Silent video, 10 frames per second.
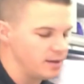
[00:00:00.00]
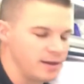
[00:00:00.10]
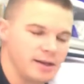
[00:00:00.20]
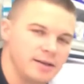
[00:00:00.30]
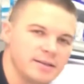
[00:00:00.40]

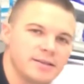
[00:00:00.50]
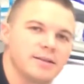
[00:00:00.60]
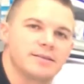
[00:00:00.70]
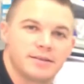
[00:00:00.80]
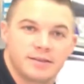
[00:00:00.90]
it, in a
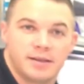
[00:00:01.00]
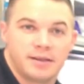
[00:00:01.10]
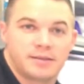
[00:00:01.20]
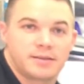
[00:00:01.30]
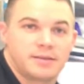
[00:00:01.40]
sense, is
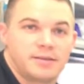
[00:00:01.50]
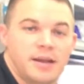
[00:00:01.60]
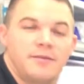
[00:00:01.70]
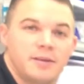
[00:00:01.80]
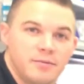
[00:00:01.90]
its
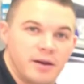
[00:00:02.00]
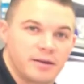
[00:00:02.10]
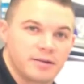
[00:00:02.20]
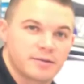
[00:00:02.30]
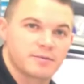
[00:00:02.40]
safety
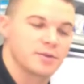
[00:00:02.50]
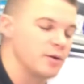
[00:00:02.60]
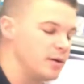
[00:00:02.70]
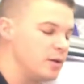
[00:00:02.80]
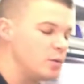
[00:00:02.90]
mechanism.
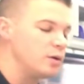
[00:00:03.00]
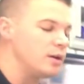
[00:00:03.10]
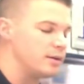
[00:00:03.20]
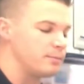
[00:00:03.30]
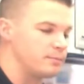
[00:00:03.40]
So it
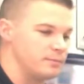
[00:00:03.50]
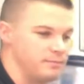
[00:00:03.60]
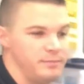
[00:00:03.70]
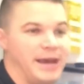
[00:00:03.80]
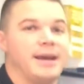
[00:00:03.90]
will
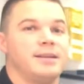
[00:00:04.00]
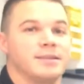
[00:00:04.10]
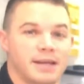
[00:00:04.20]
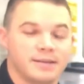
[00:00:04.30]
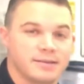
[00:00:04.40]

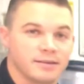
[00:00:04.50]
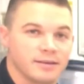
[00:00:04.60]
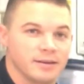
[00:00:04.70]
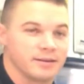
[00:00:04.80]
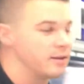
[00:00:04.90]
mandate
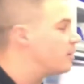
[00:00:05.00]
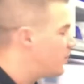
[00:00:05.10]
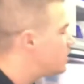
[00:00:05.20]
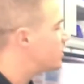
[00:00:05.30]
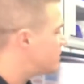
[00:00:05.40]
that the
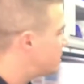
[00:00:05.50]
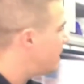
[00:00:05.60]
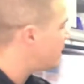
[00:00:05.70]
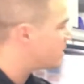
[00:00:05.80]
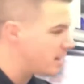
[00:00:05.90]
patient
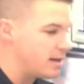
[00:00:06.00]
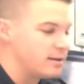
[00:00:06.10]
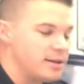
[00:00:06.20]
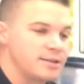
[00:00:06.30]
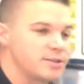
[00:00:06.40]
takes
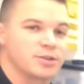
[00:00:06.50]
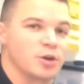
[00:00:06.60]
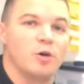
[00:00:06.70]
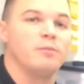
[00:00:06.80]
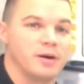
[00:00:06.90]
at least
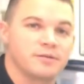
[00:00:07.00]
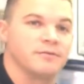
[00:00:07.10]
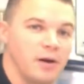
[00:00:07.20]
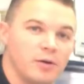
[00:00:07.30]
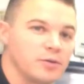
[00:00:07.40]
so much
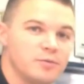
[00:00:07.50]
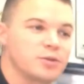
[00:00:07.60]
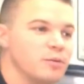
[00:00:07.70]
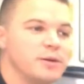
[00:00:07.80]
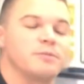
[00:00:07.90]
volume,
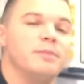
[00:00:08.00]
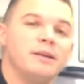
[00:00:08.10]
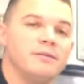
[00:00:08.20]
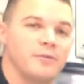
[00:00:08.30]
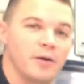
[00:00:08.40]
so much
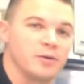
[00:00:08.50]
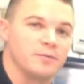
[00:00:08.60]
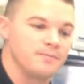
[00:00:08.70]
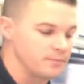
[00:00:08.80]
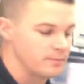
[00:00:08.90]
minute
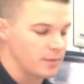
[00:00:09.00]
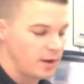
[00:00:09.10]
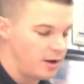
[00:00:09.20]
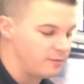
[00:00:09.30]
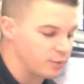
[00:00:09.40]
volume,
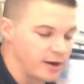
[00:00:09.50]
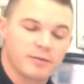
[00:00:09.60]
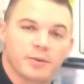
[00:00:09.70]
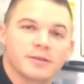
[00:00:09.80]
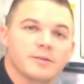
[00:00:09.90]
of
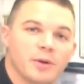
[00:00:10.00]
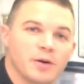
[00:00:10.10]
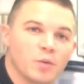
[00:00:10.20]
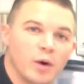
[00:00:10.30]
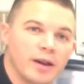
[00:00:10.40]
breath based
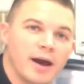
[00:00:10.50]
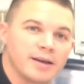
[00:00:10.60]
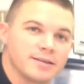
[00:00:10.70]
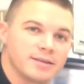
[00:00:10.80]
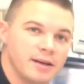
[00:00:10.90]
upon what
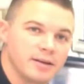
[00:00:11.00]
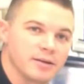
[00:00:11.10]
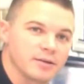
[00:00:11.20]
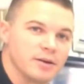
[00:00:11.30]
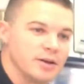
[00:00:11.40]
I set
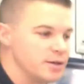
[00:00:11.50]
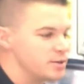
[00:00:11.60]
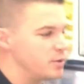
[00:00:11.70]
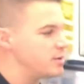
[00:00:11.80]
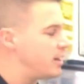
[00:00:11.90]
here.
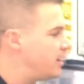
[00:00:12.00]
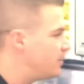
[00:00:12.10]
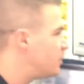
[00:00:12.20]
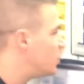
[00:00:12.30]
So it's kind of a